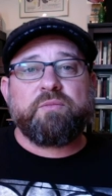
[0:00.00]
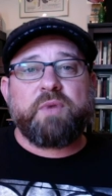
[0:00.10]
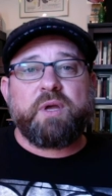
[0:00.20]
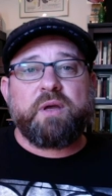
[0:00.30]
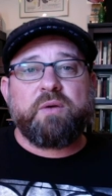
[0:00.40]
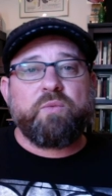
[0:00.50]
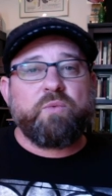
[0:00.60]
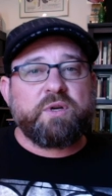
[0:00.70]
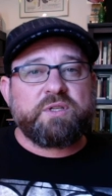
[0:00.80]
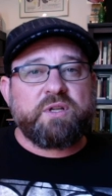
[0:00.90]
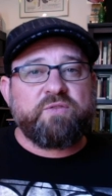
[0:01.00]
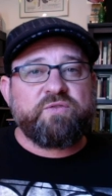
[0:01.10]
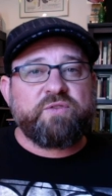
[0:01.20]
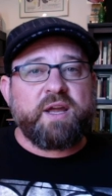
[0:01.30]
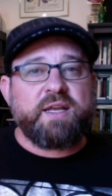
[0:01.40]
uh, works on
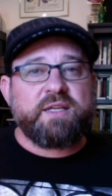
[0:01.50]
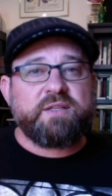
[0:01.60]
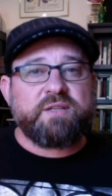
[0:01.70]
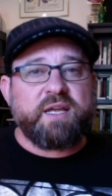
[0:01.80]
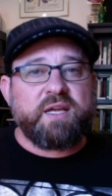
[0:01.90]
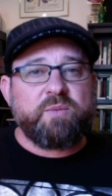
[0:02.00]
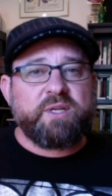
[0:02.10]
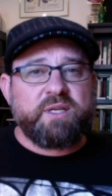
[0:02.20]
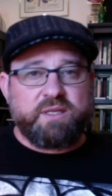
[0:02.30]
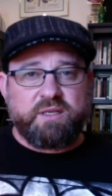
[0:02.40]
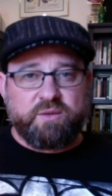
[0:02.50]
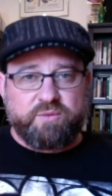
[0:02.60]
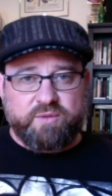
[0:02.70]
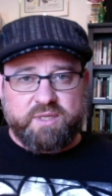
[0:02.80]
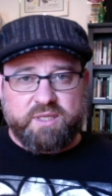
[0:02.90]
Fridays now, but you
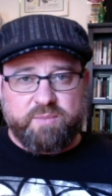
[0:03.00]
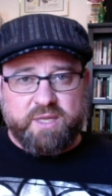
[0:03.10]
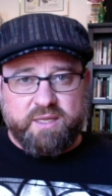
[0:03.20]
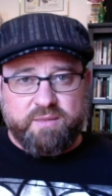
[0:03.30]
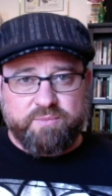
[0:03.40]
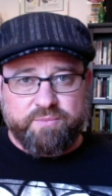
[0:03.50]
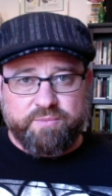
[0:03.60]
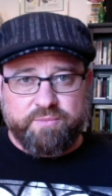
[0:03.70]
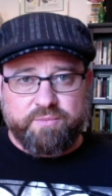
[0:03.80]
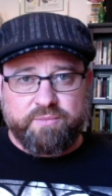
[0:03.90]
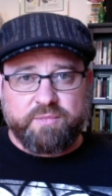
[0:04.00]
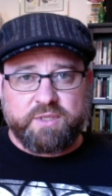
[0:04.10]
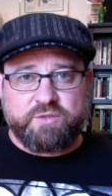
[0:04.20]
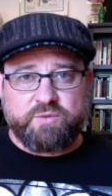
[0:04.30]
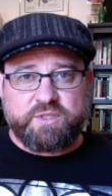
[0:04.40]
know he may
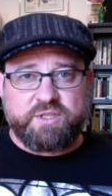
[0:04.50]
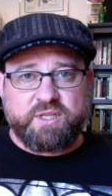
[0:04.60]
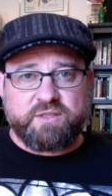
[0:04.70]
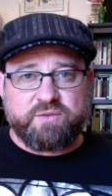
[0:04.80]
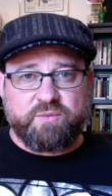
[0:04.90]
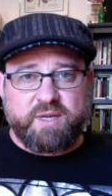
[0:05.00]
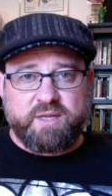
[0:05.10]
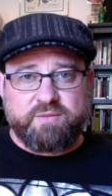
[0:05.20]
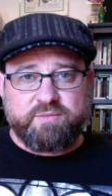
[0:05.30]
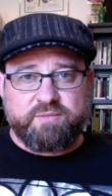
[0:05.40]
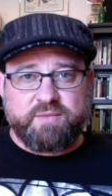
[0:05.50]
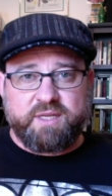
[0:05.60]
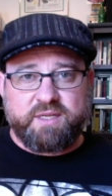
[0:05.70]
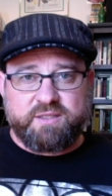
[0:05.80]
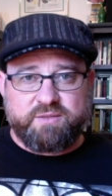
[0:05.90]
switch things around
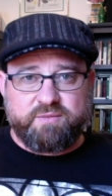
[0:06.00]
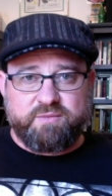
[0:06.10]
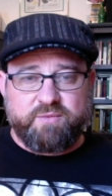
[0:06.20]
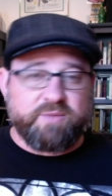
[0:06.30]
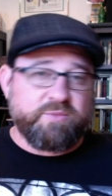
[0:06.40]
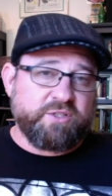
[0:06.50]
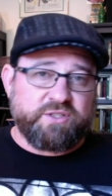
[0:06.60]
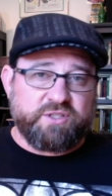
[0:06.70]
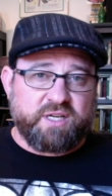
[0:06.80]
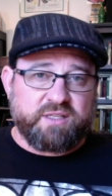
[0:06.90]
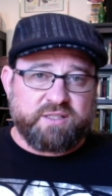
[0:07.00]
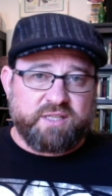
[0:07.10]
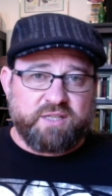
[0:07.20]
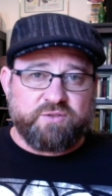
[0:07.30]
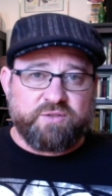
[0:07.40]
at his Just check the
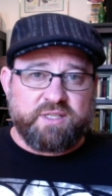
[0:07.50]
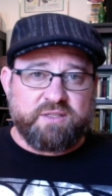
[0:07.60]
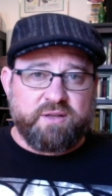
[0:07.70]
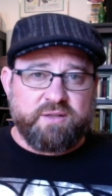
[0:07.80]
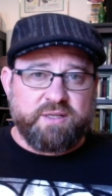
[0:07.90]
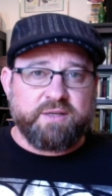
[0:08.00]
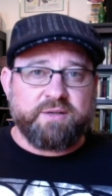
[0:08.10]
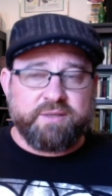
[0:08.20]
schedule he's on there.